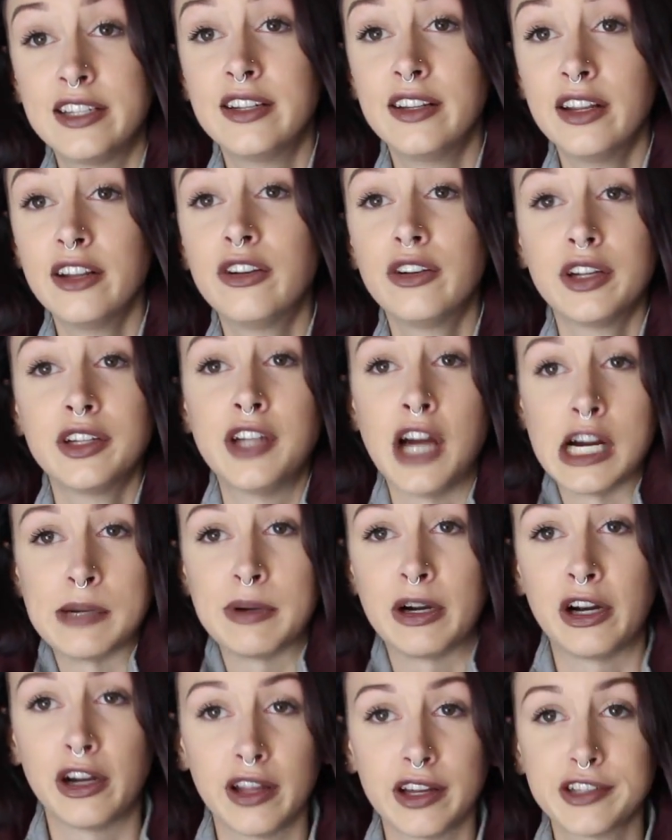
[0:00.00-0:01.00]
literally talk
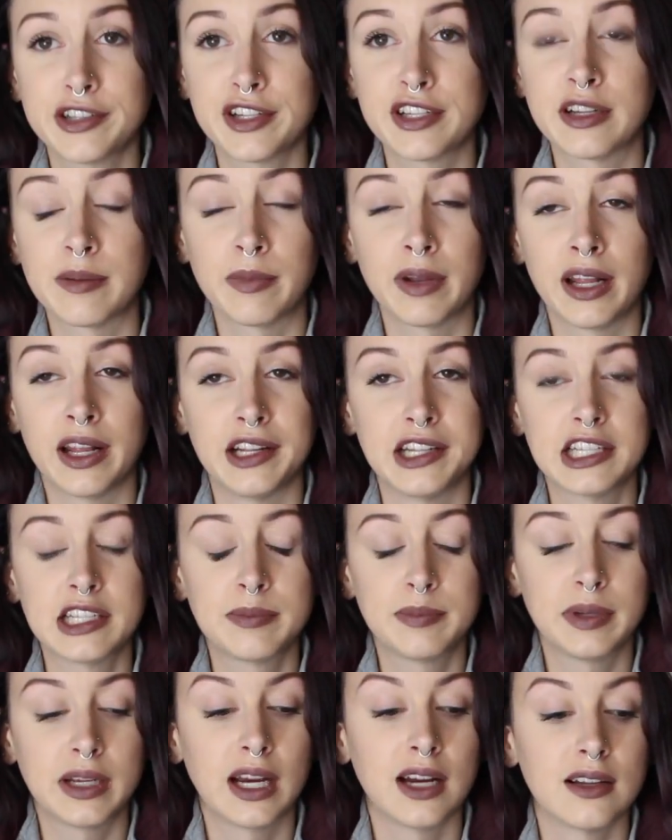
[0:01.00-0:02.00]
about her like she's somebody else
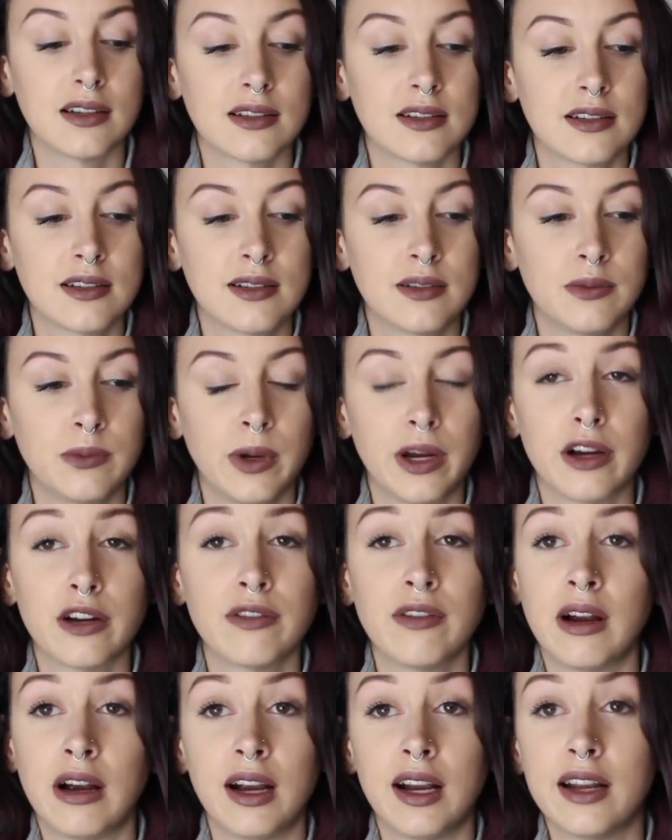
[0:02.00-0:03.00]
because we are
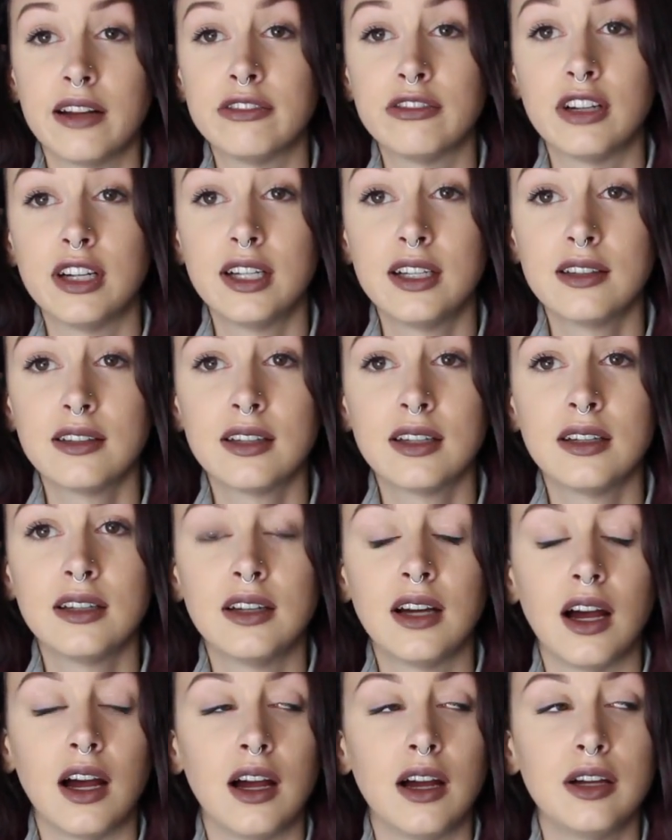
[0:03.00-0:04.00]
very different.
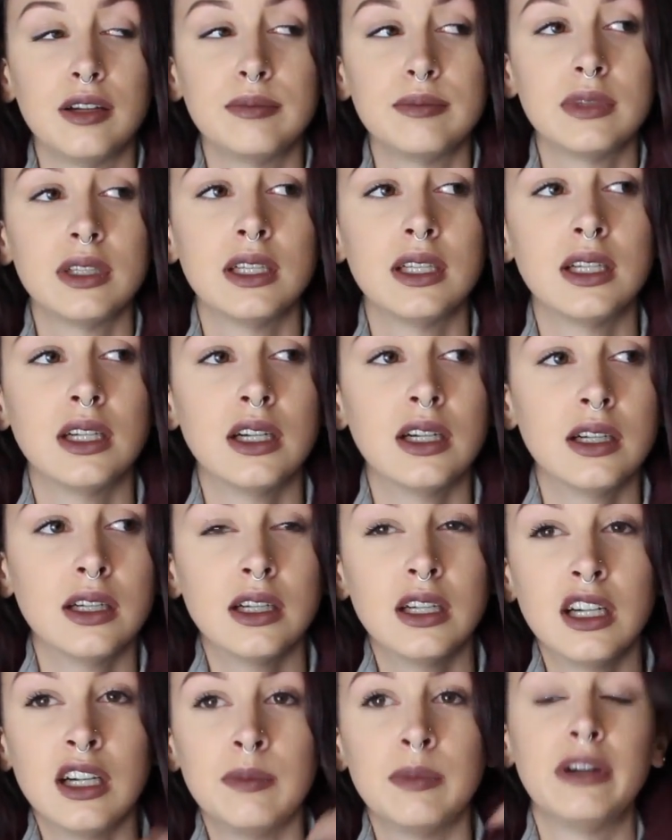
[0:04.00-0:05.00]

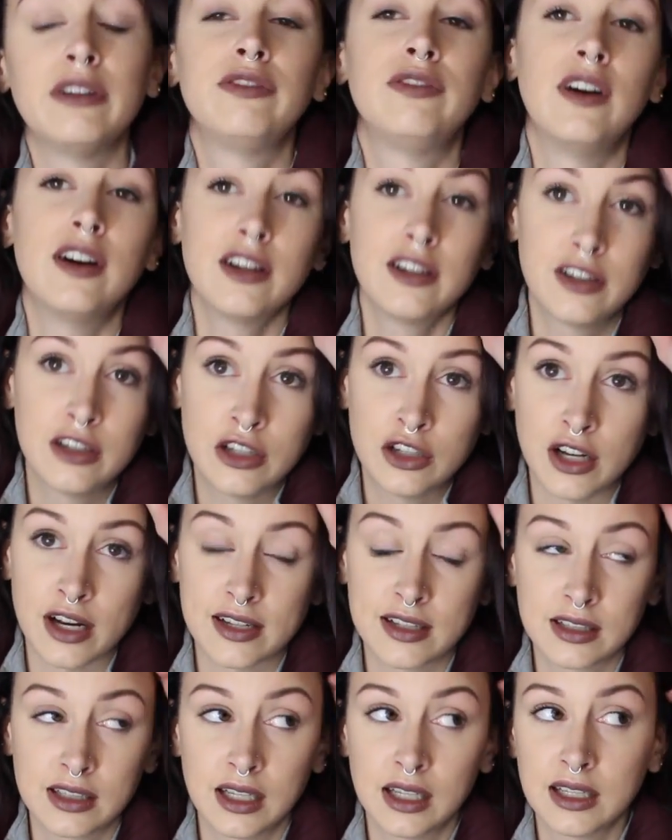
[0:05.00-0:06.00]
But Funk
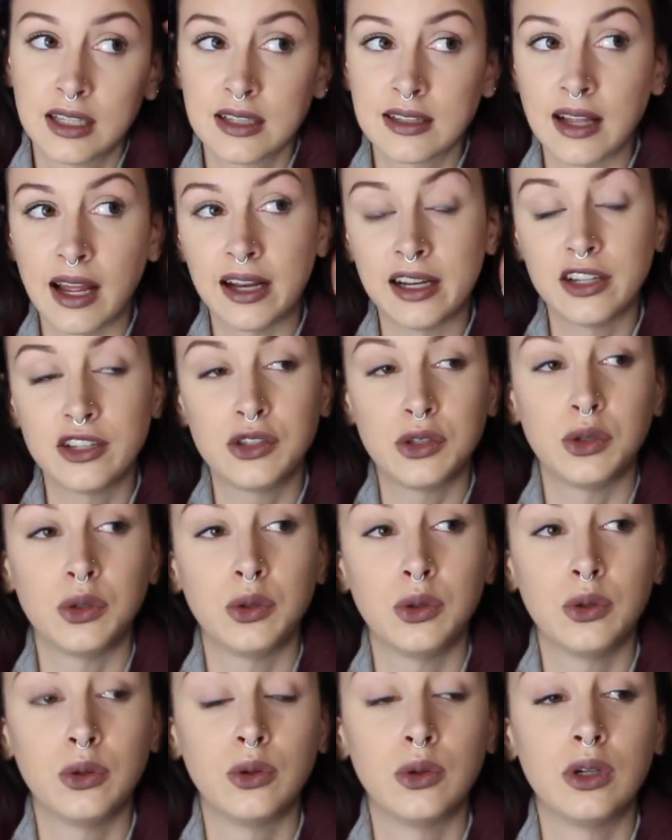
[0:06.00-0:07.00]
Jessica decided
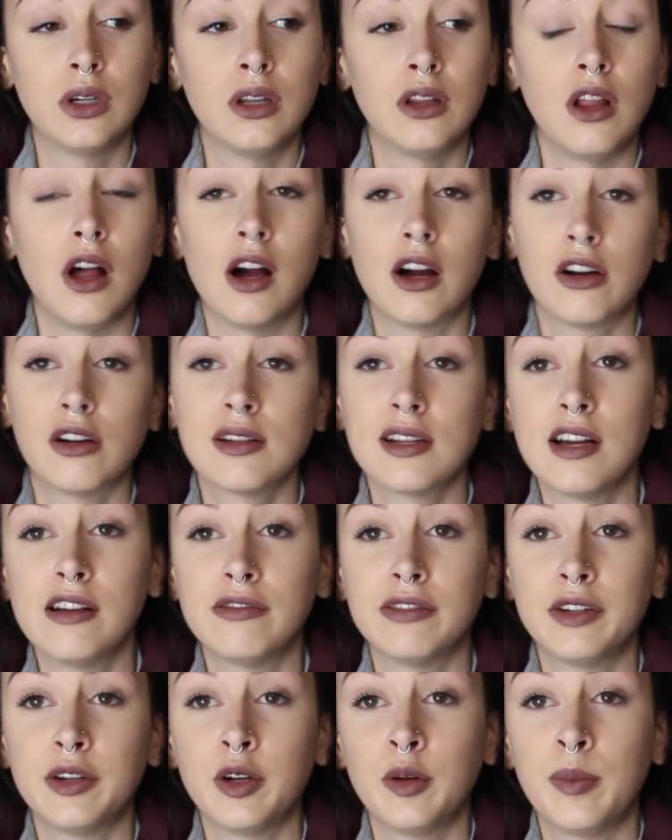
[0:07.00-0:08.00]
to lock
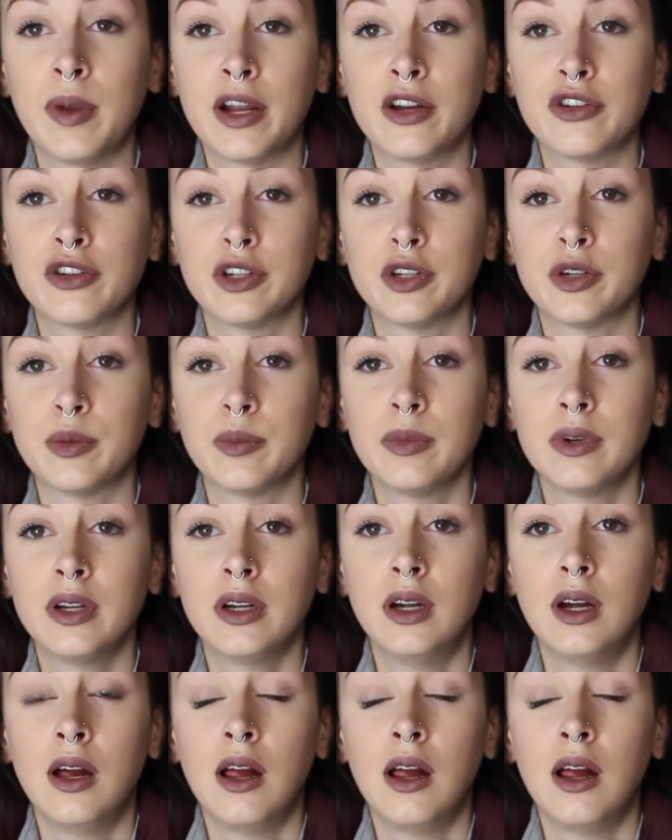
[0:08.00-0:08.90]
herself in her bedroom